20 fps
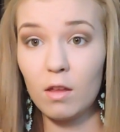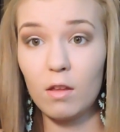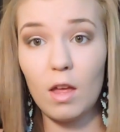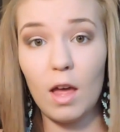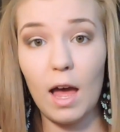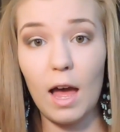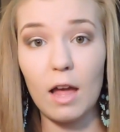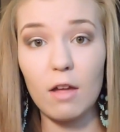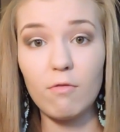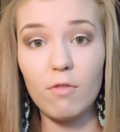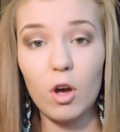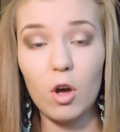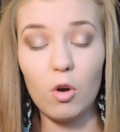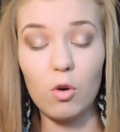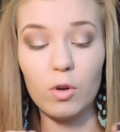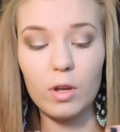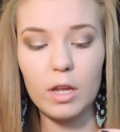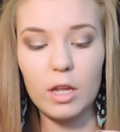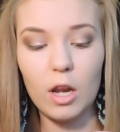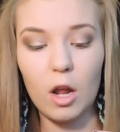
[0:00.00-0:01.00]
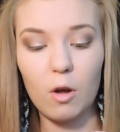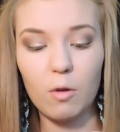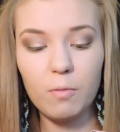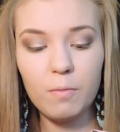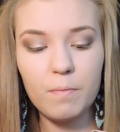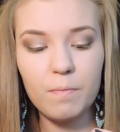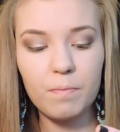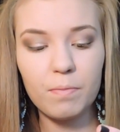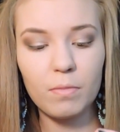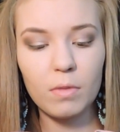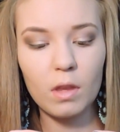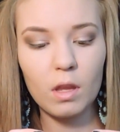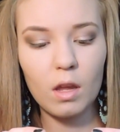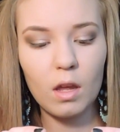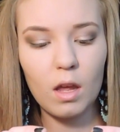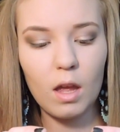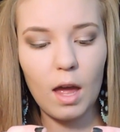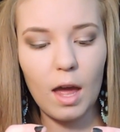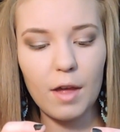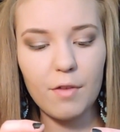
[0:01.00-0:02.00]
high vogue, you know.
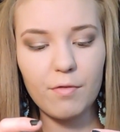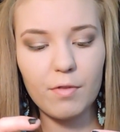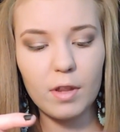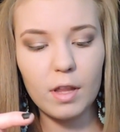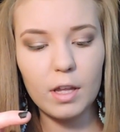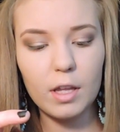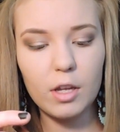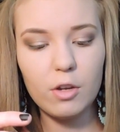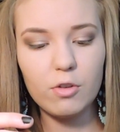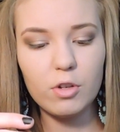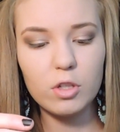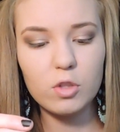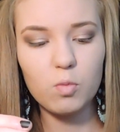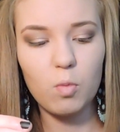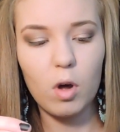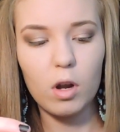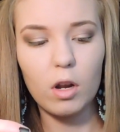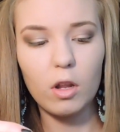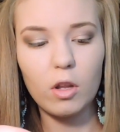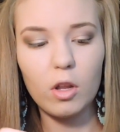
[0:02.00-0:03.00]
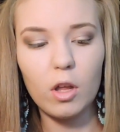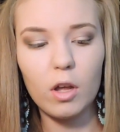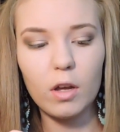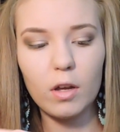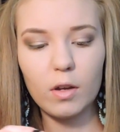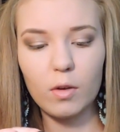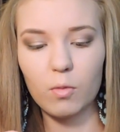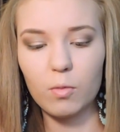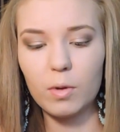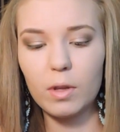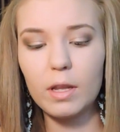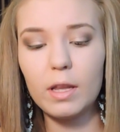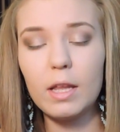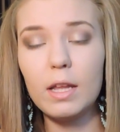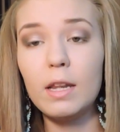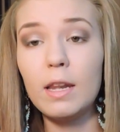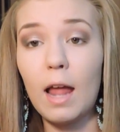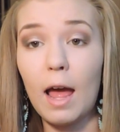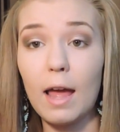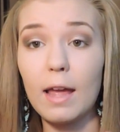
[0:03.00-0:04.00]
I feel like you just want to look really
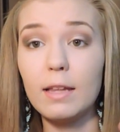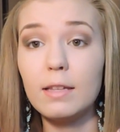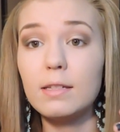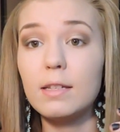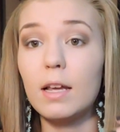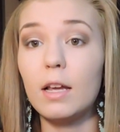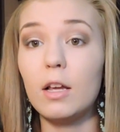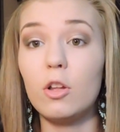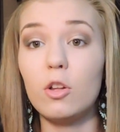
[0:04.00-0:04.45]
nice and